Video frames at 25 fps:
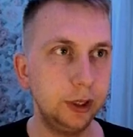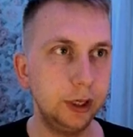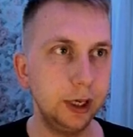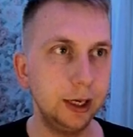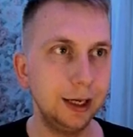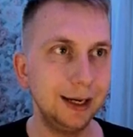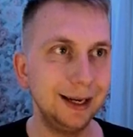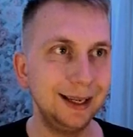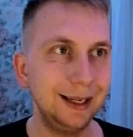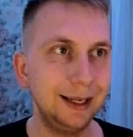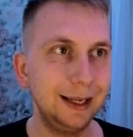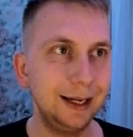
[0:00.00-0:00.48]
you
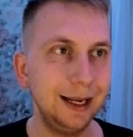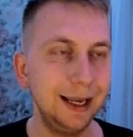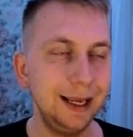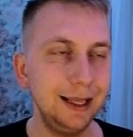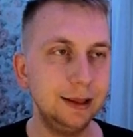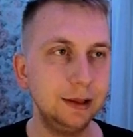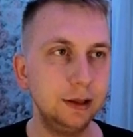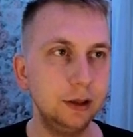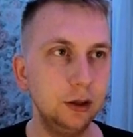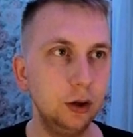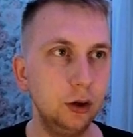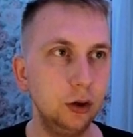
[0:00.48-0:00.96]
can
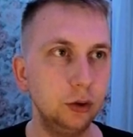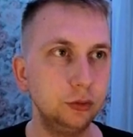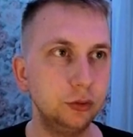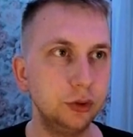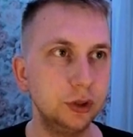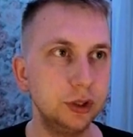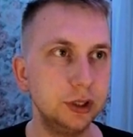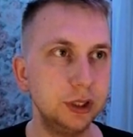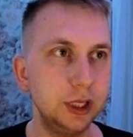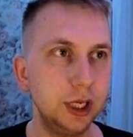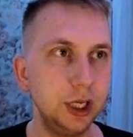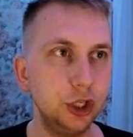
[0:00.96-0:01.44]
create
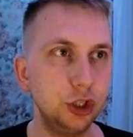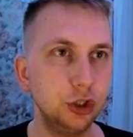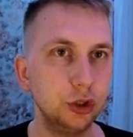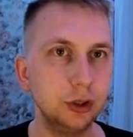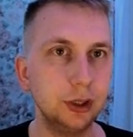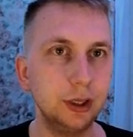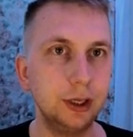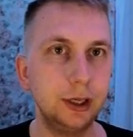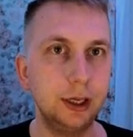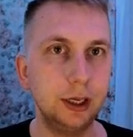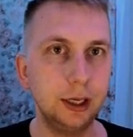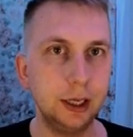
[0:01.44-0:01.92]

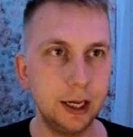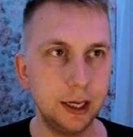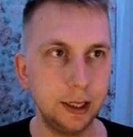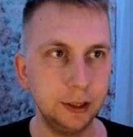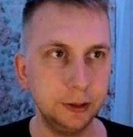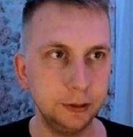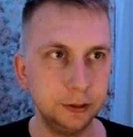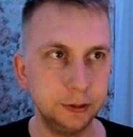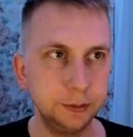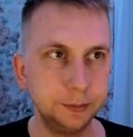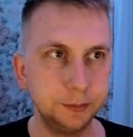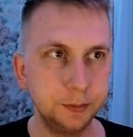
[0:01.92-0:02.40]
authorization
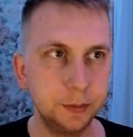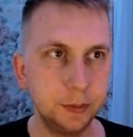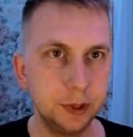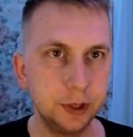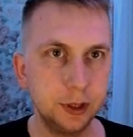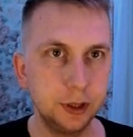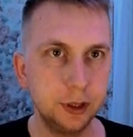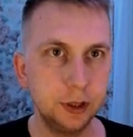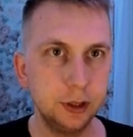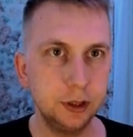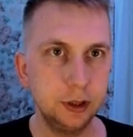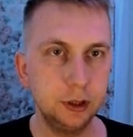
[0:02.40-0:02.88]
client.
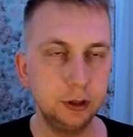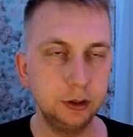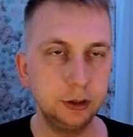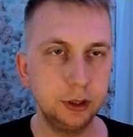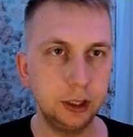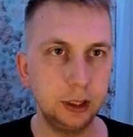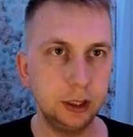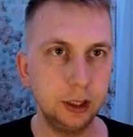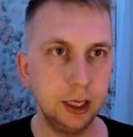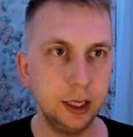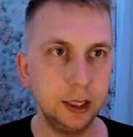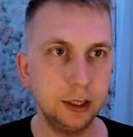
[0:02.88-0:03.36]

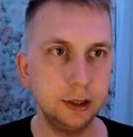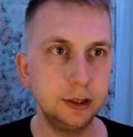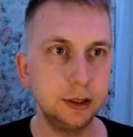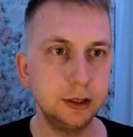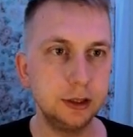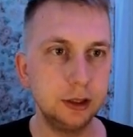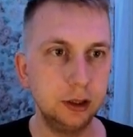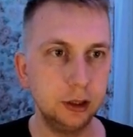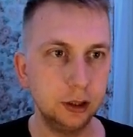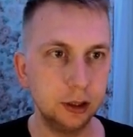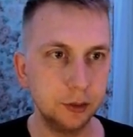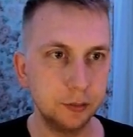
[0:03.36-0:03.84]
The client
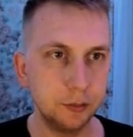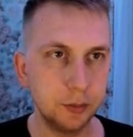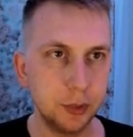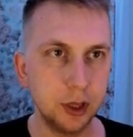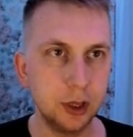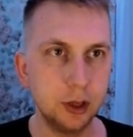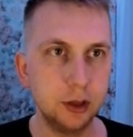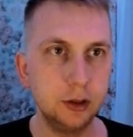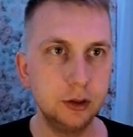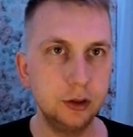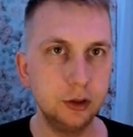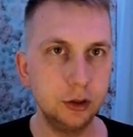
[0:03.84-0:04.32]
is gonna
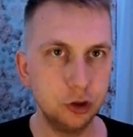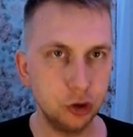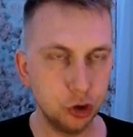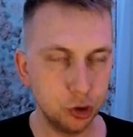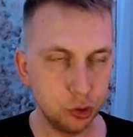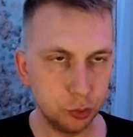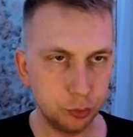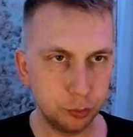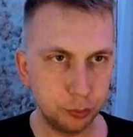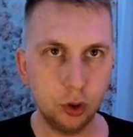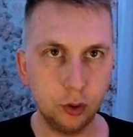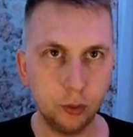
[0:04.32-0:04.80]
be
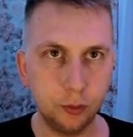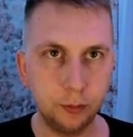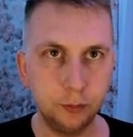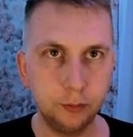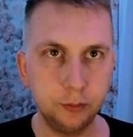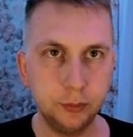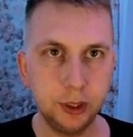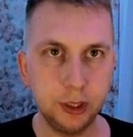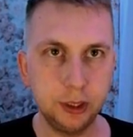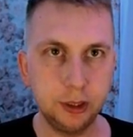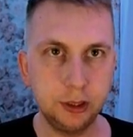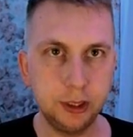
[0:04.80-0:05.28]
you.
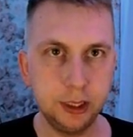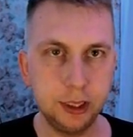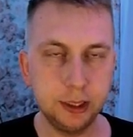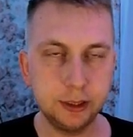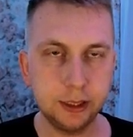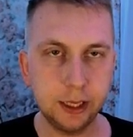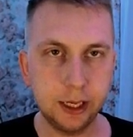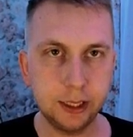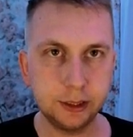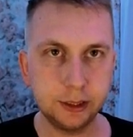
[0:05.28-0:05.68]
So it is